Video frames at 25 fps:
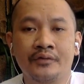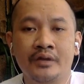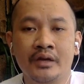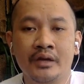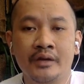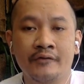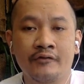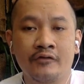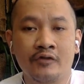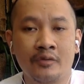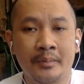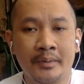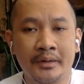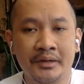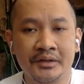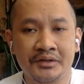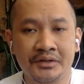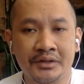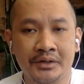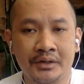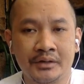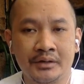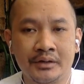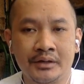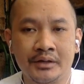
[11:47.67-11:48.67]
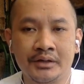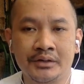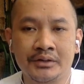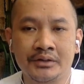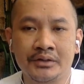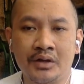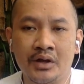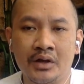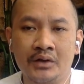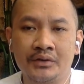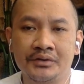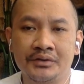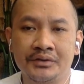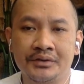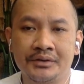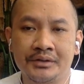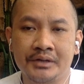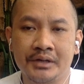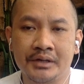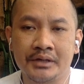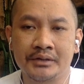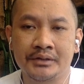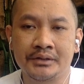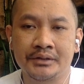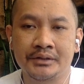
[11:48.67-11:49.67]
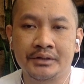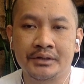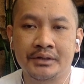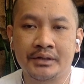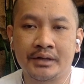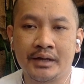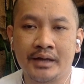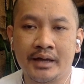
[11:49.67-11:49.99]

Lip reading: information, is not just